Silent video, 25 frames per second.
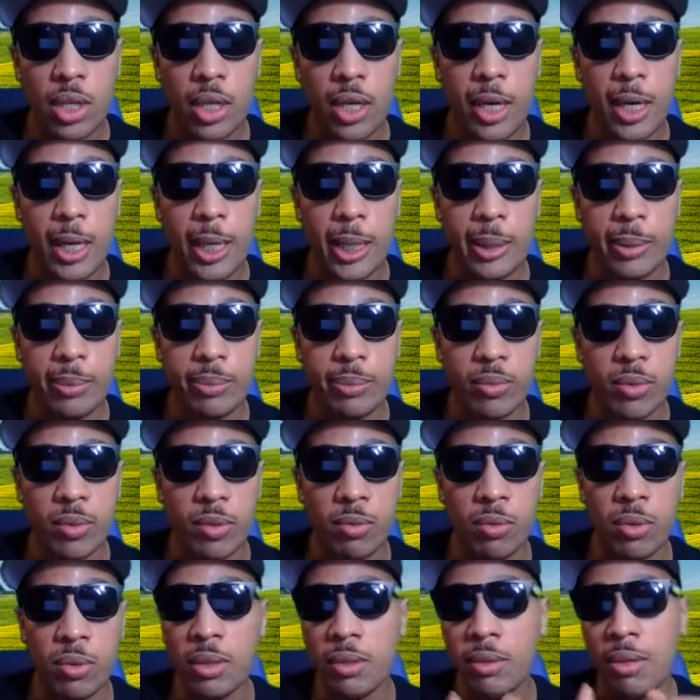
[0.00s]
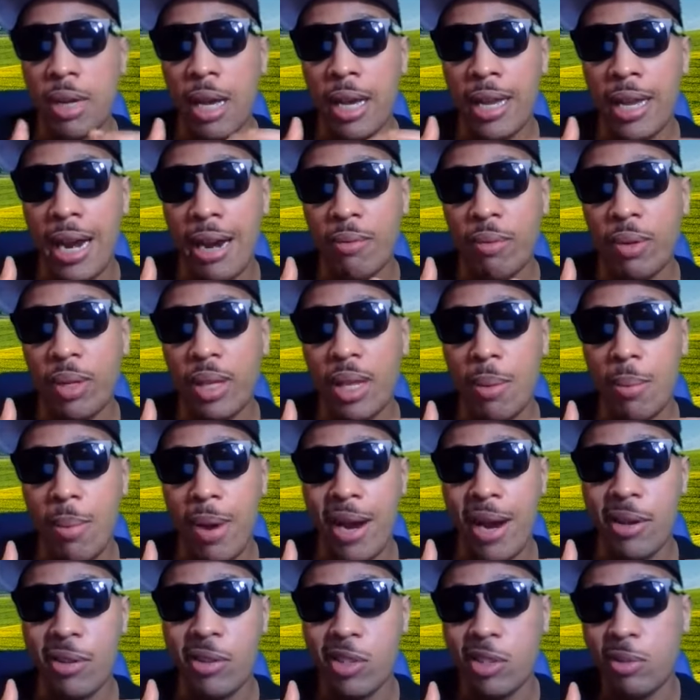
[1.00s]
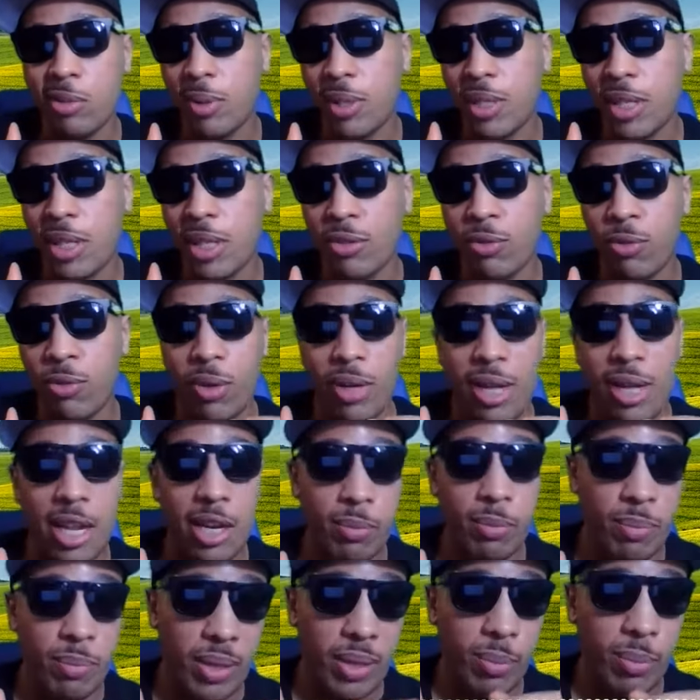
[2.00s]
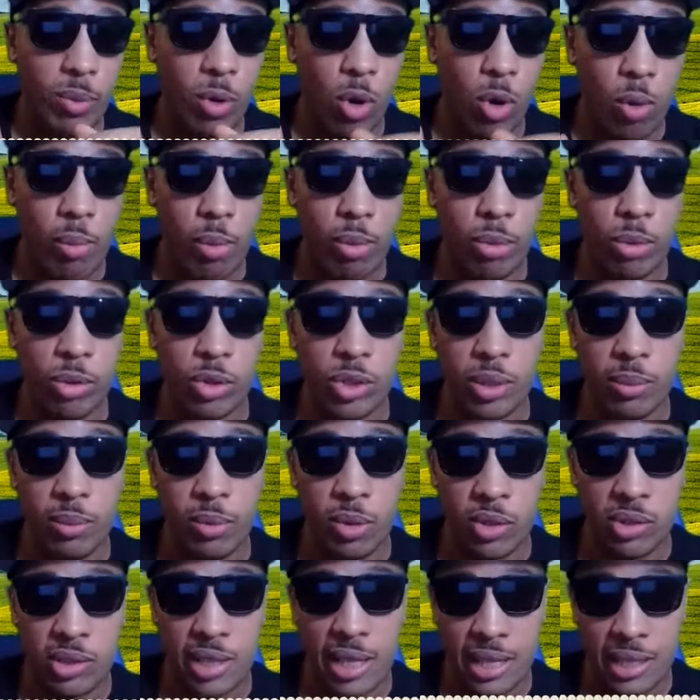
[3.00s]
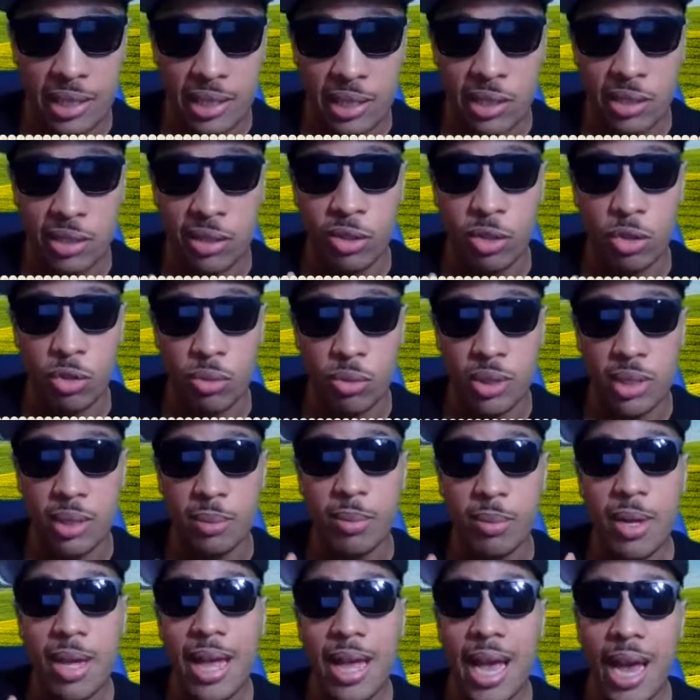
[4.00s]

Um, the, and I really admire this because for a lot of people, homeownership looks like a distant dream.